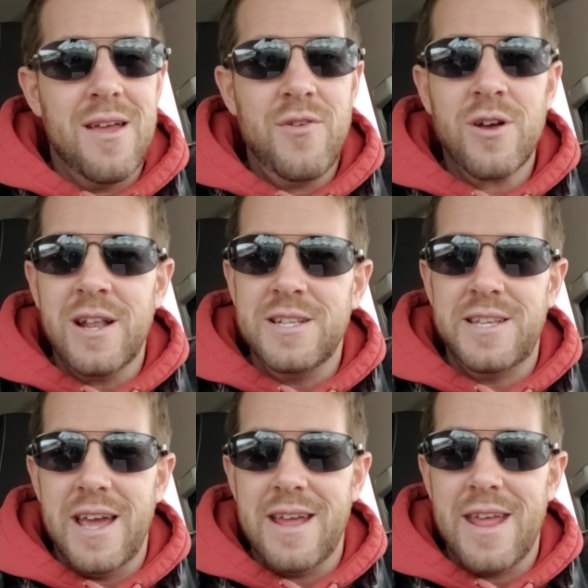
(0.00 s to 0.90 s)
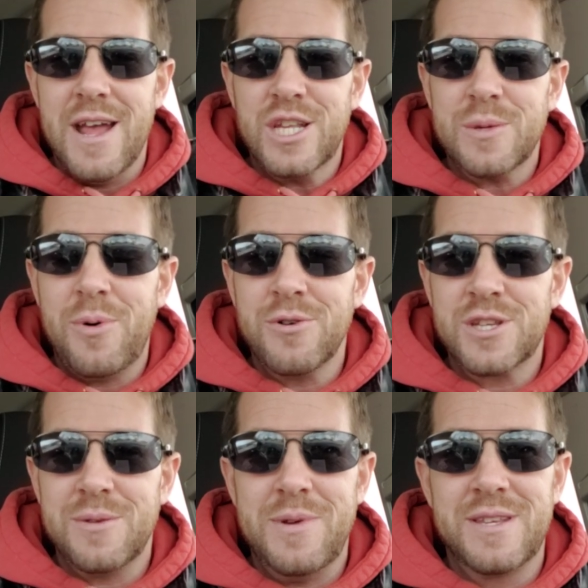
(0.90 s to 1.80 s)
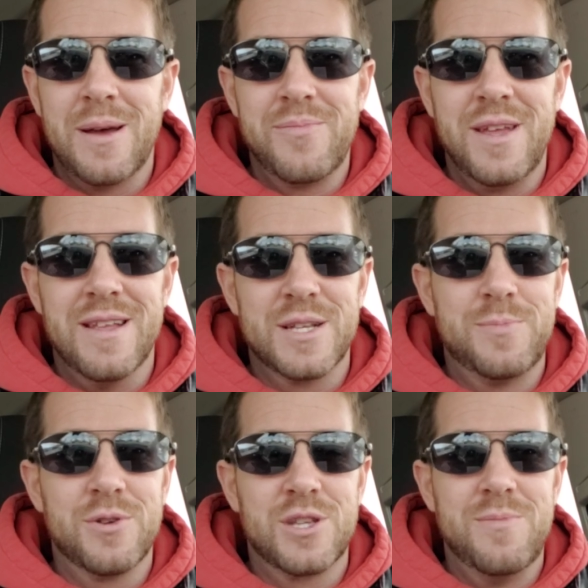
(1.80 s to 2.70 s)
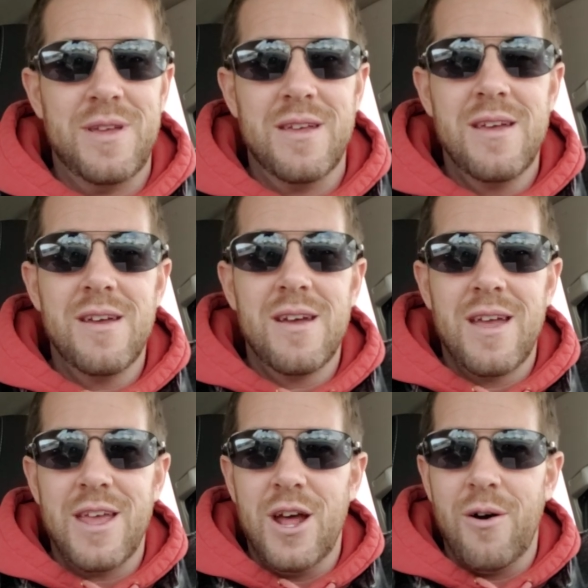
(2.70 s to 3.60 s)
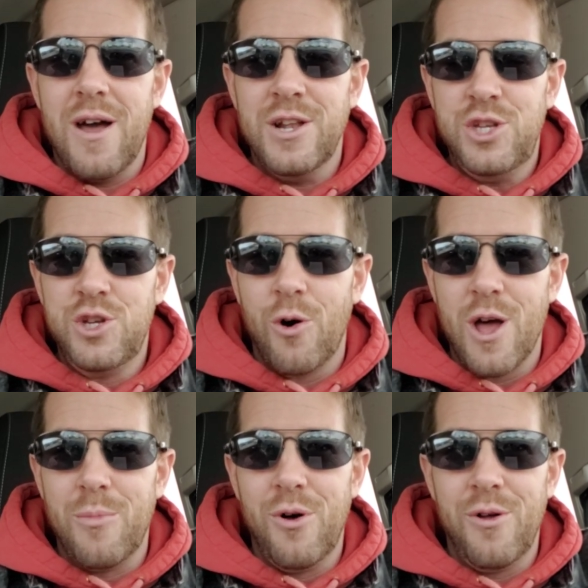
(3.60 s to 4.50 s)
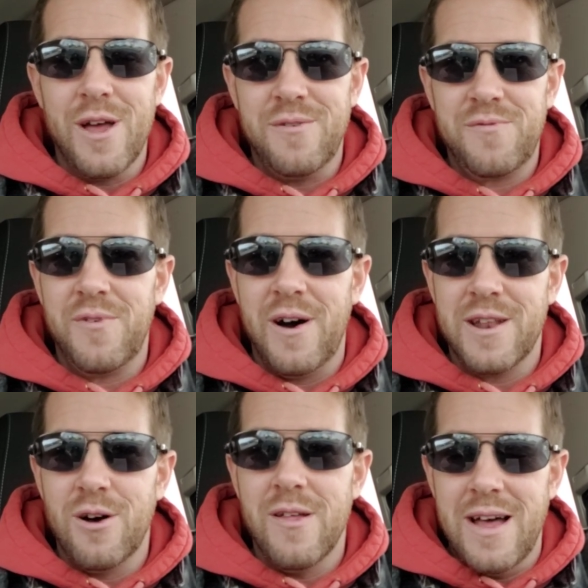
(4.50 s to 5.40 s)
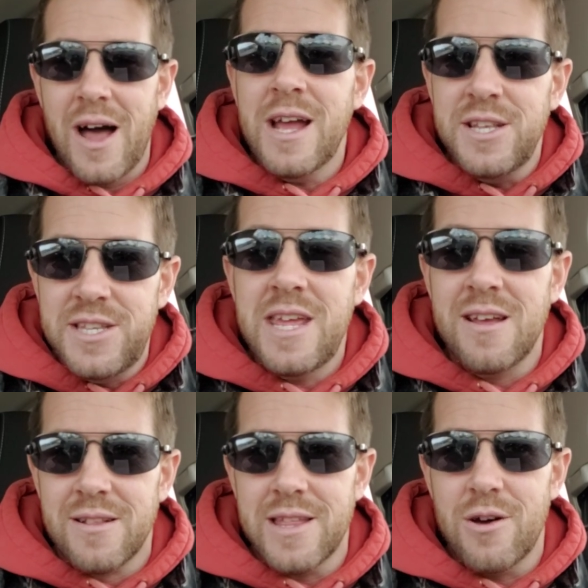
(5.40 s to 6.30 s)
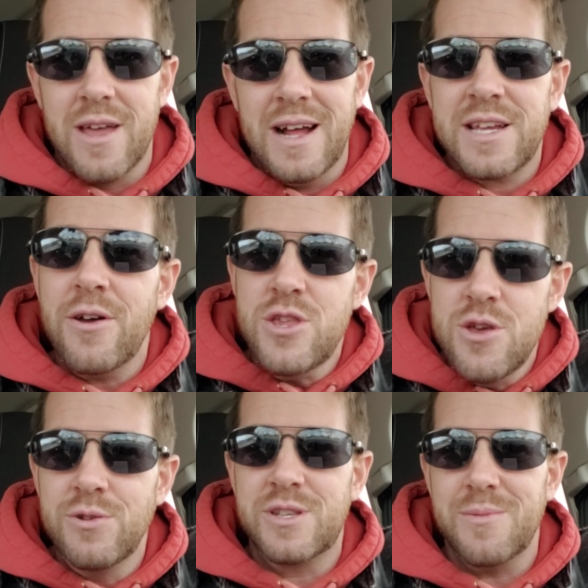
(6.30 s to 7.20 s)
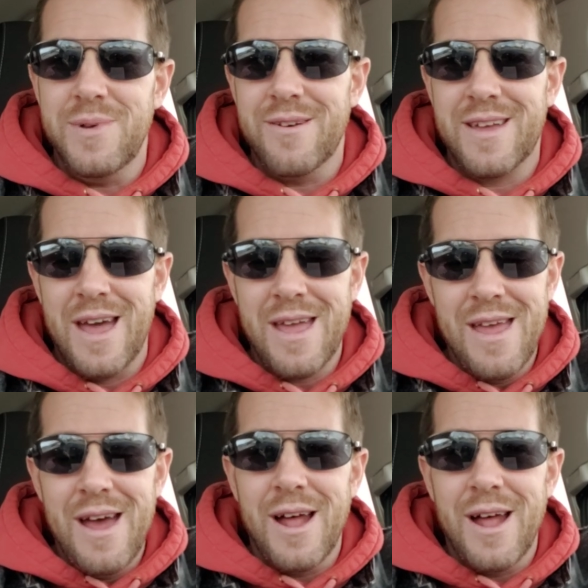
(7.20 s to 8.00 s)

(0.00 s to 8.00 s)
if you're going to date, it's supposed to be something that's supposed to be, you know, enjoyable and fun and all that. Ideally, okay, that's how it used to be, okay?